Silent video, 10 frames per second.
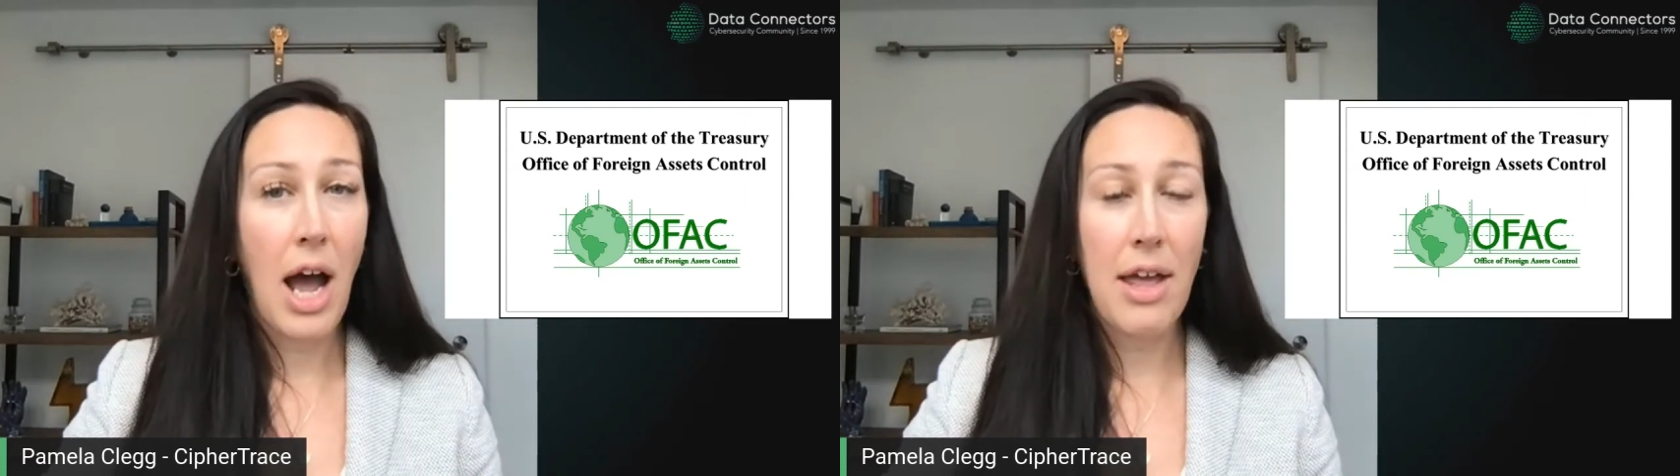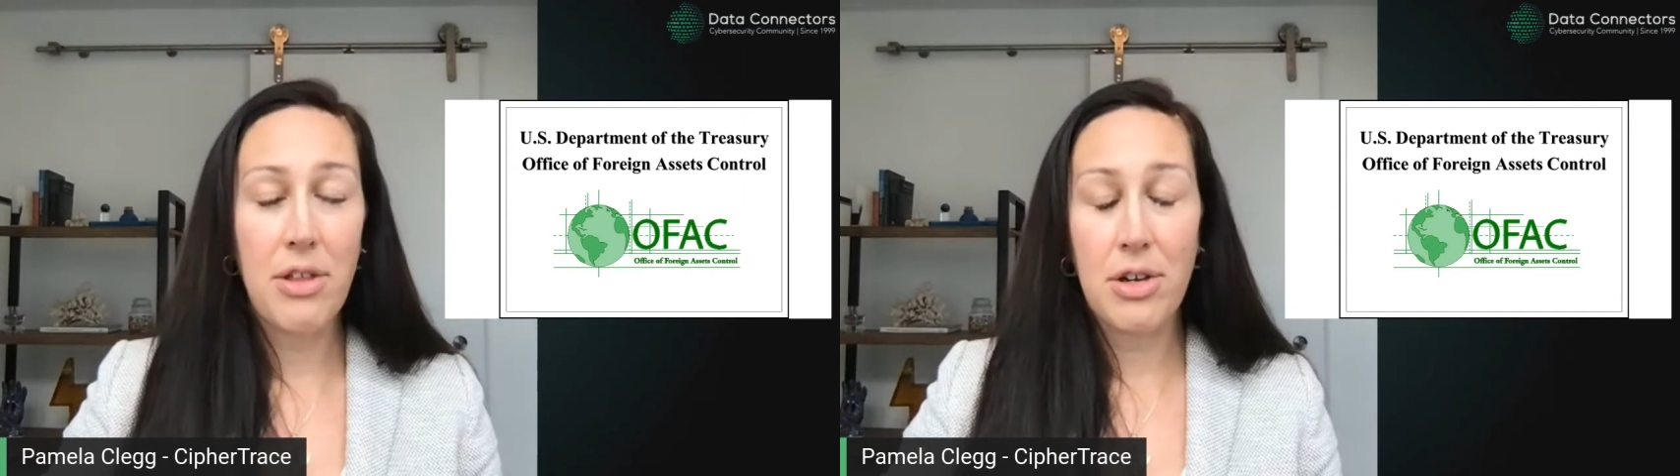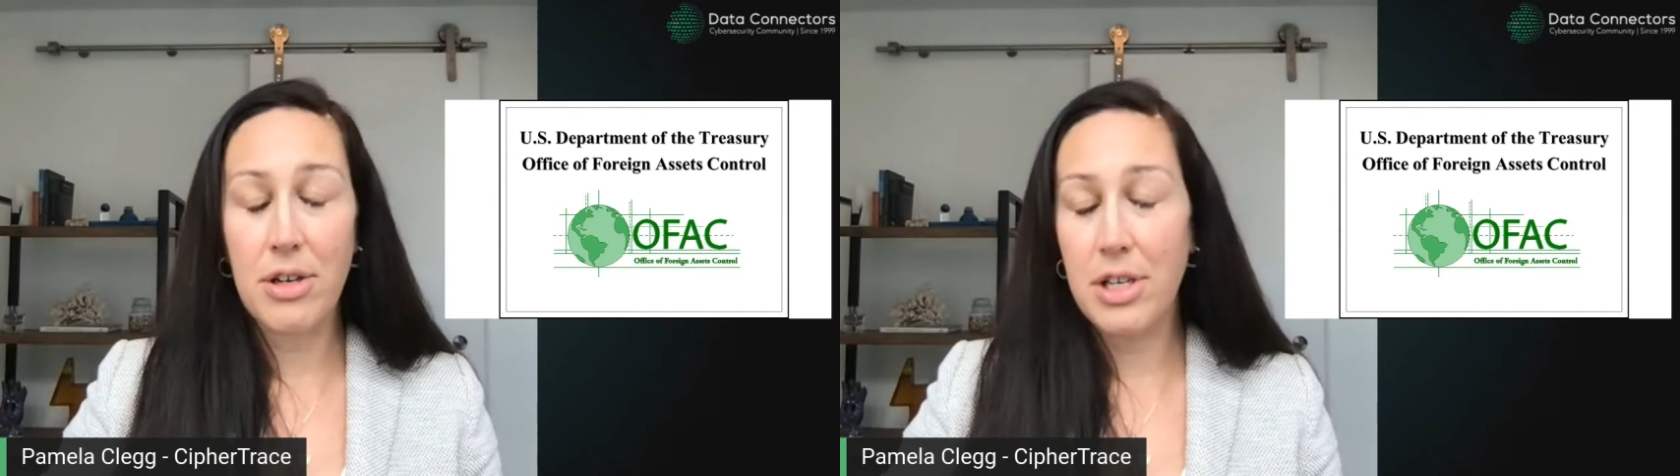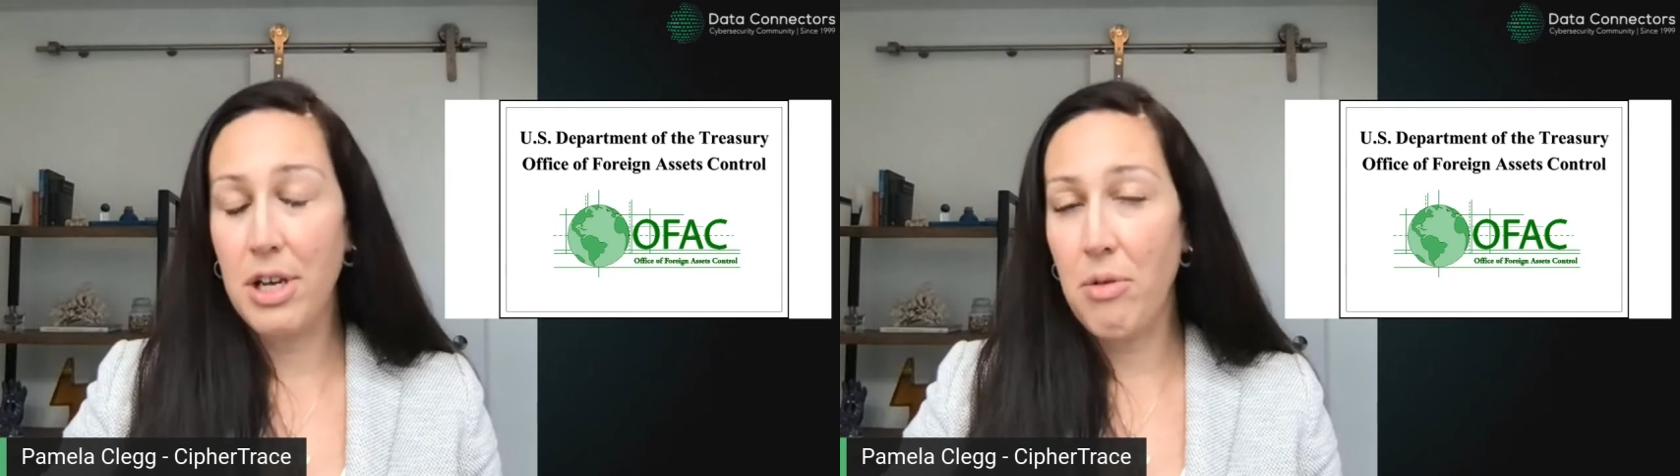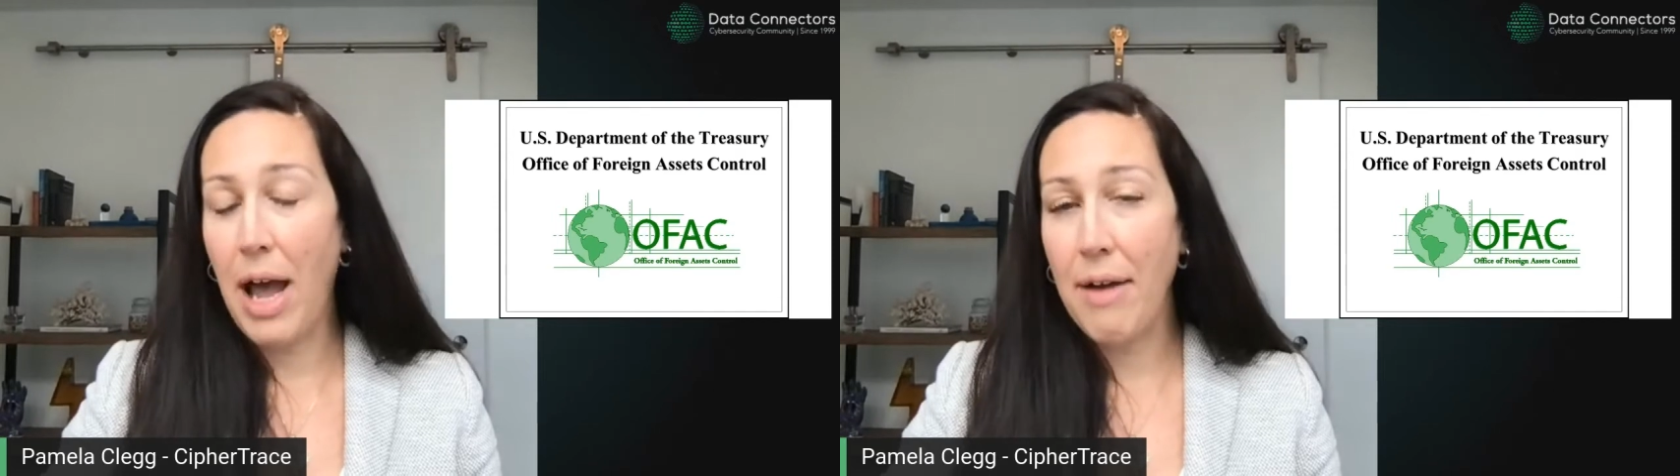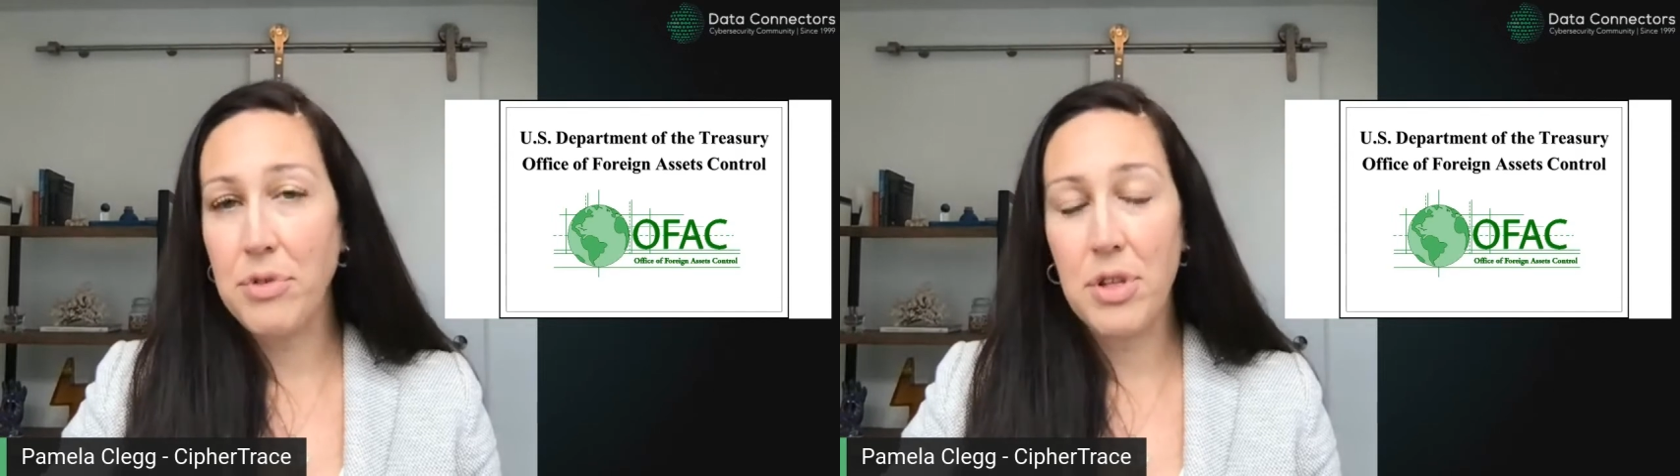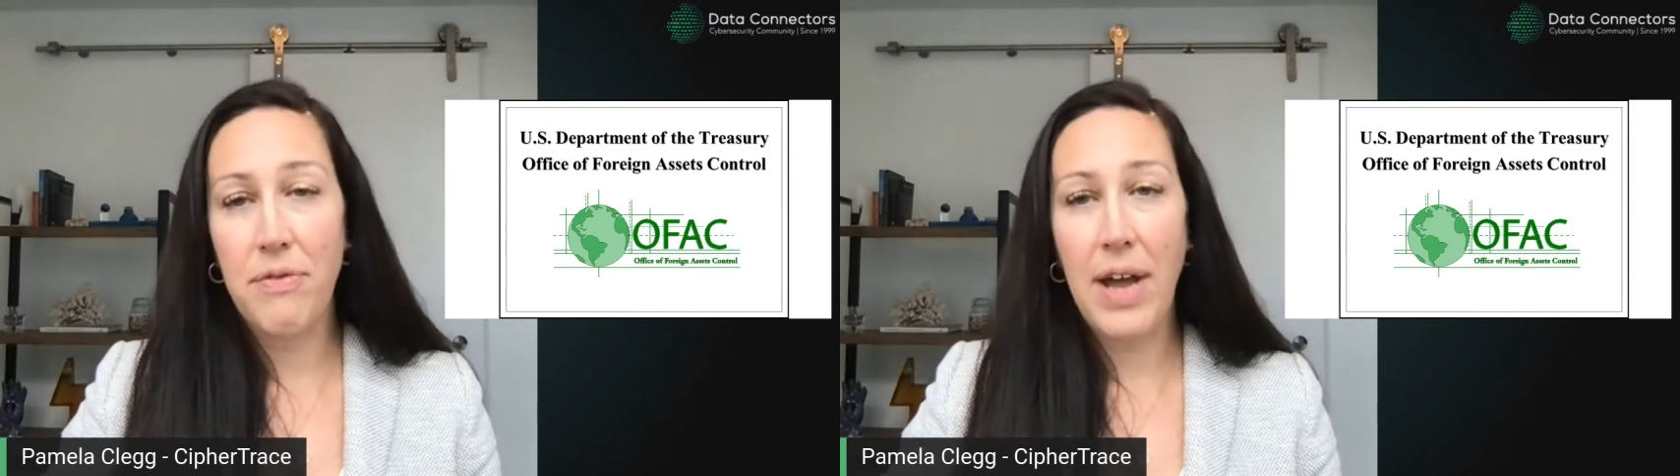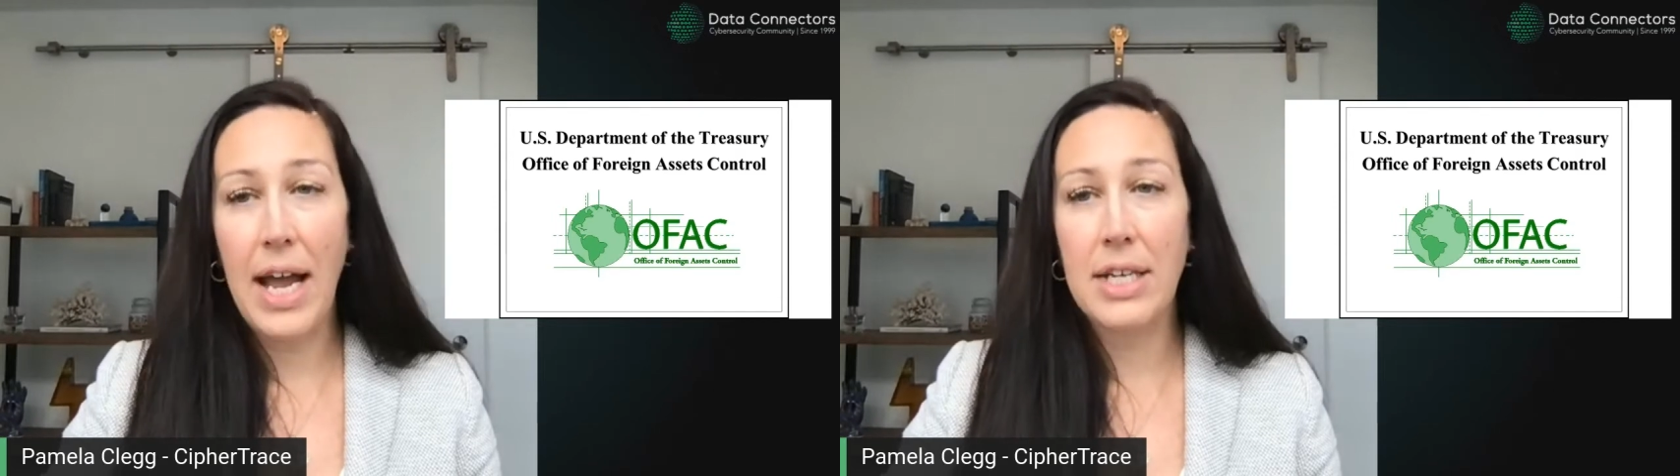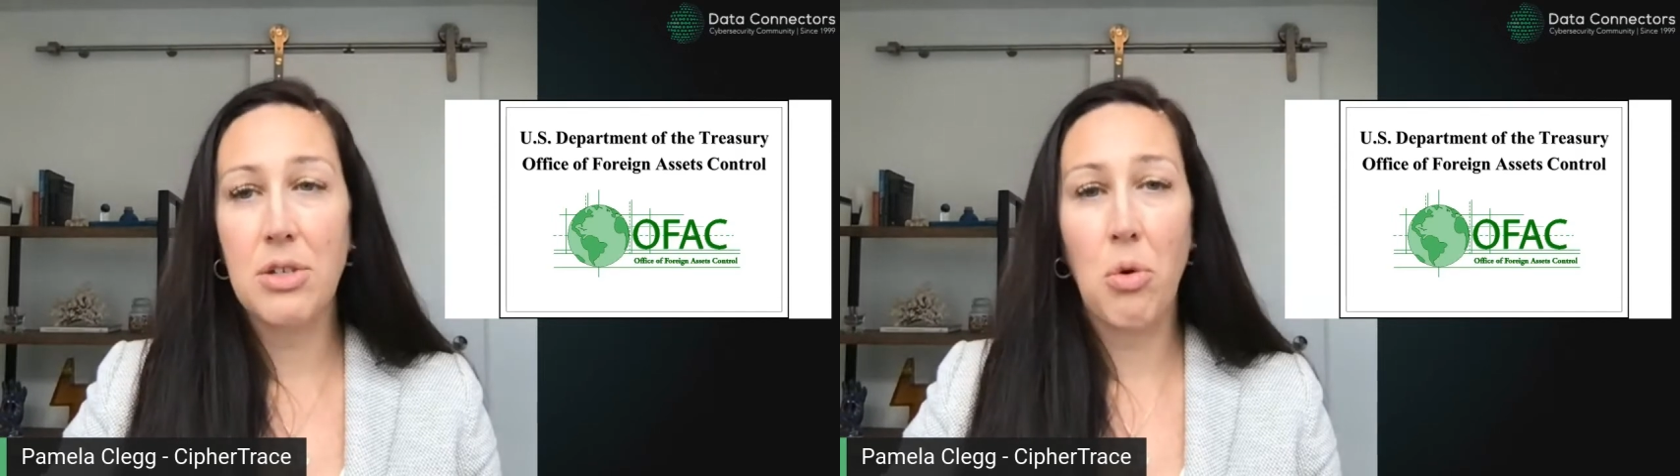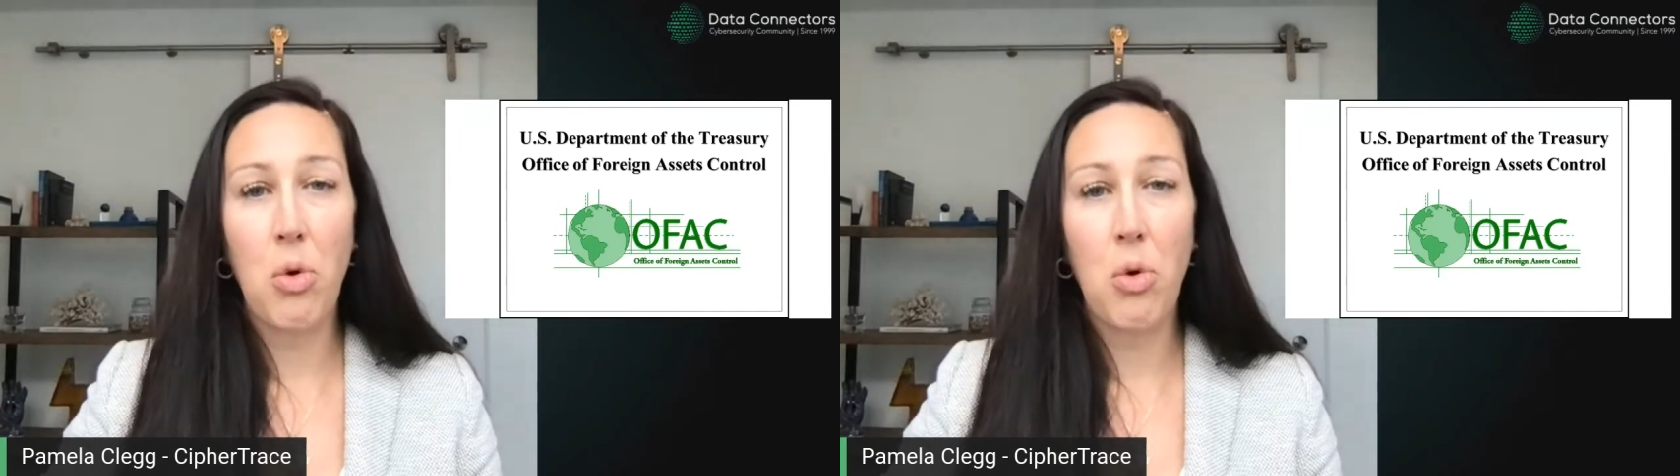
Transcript: either you know after the fact